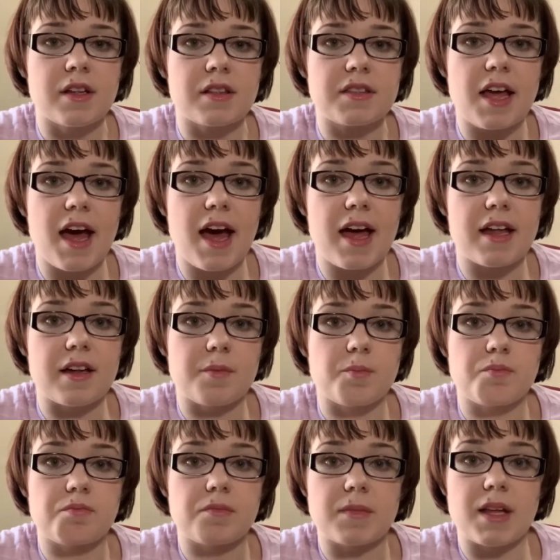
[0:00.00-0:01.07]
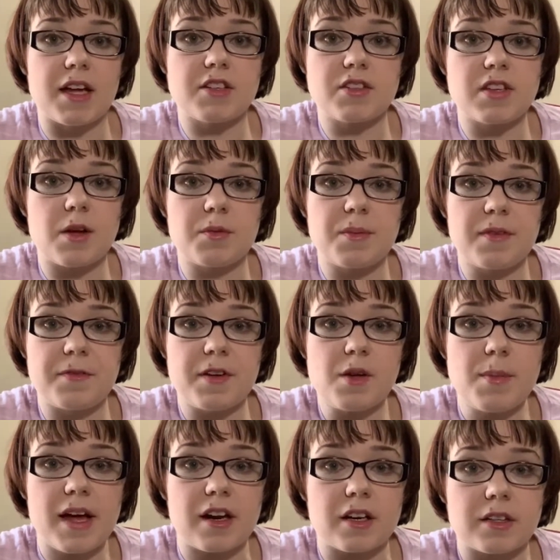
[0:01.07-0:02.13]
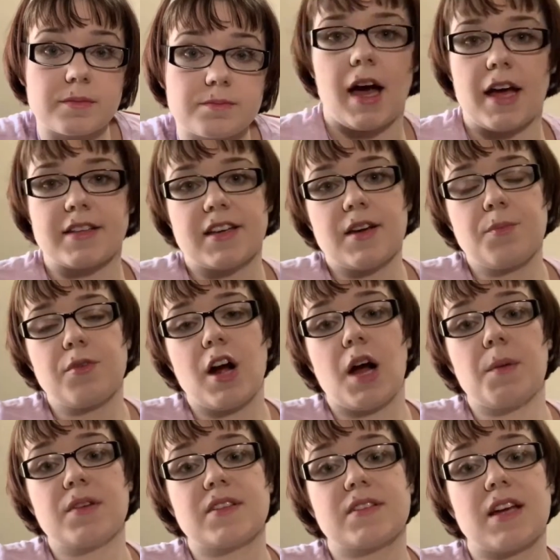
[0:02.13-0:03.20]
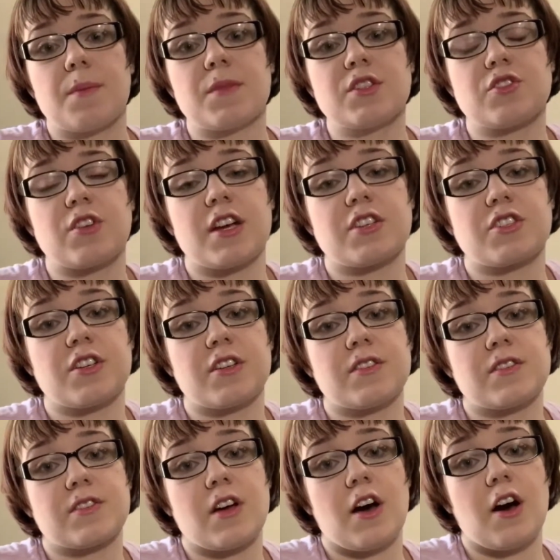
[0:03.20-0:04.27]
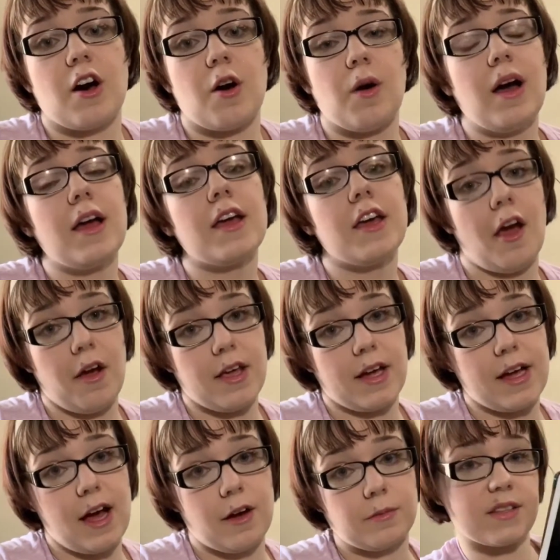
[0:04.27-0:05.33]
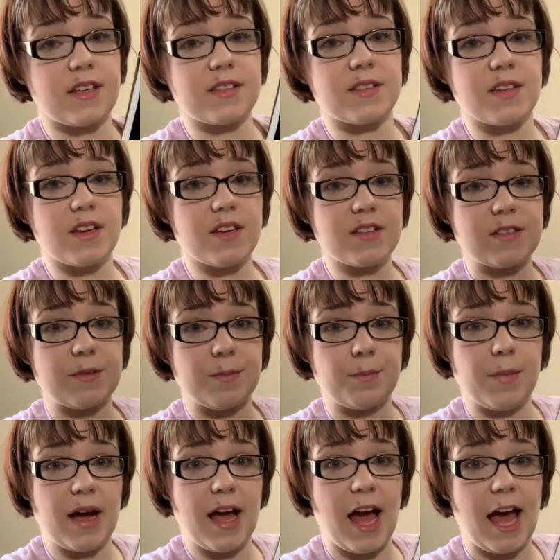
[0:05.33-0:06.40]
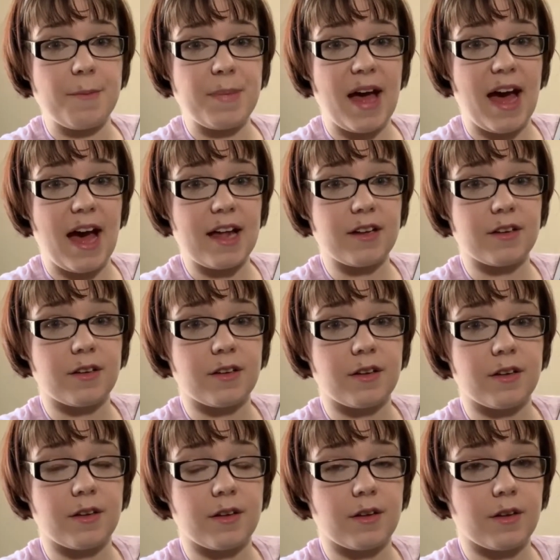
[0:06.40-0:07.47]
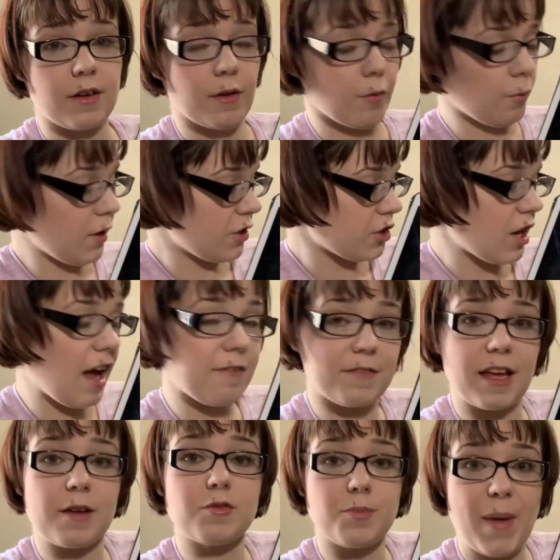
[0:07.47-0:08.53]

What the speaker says: that it just helped me feel better. I did promise a demonstration, so here you go. This is my iPad, which I've named